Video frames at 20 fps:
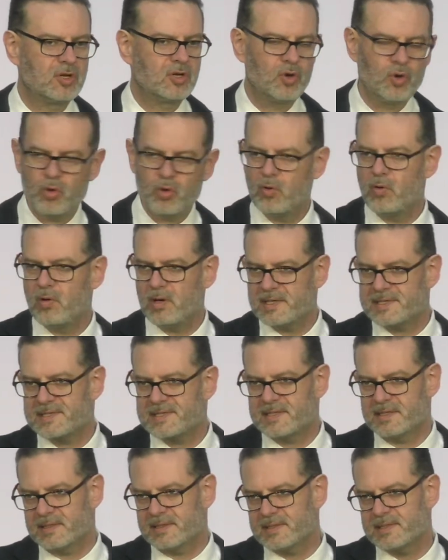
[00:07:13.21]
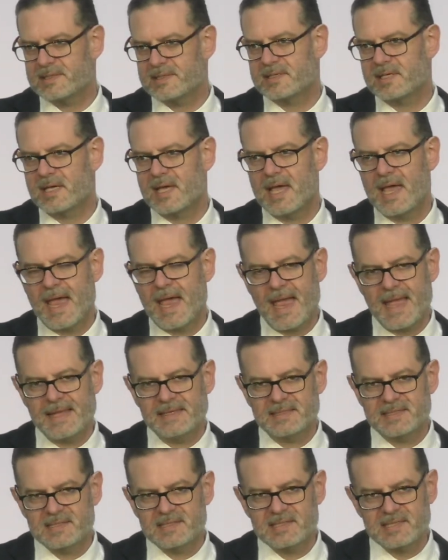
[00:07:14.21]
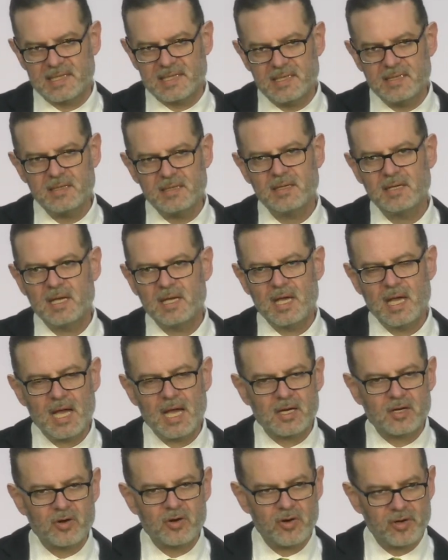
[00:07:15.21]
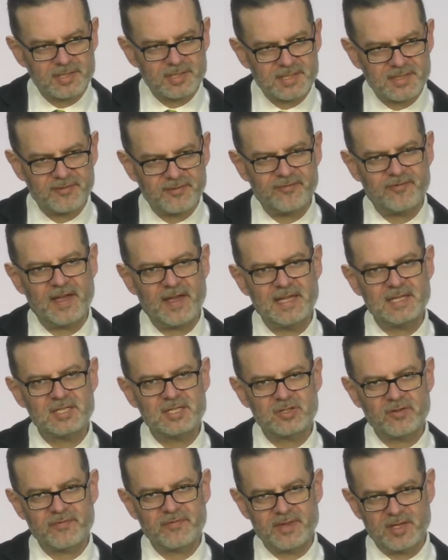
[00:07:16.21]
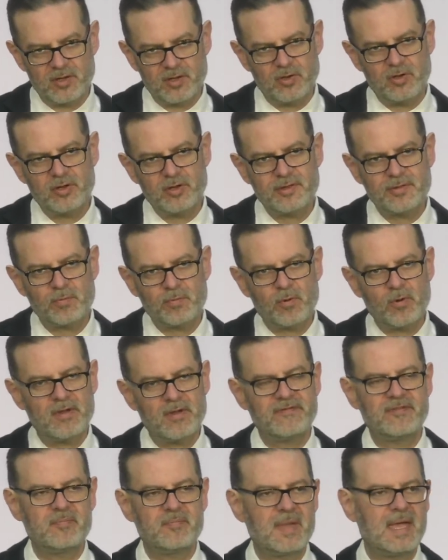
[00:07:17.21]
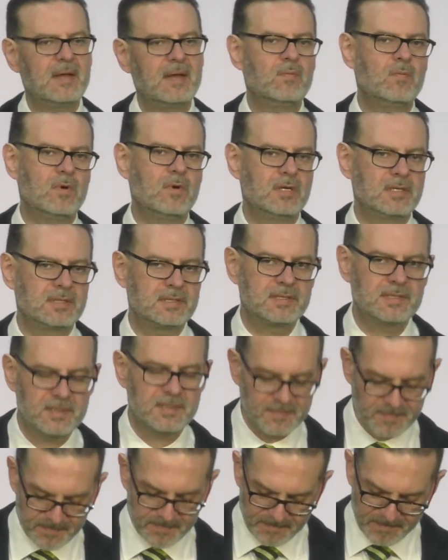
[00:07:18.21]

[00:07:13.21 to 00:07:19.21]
lawlessness and sin across the face of the earth, wherever man was.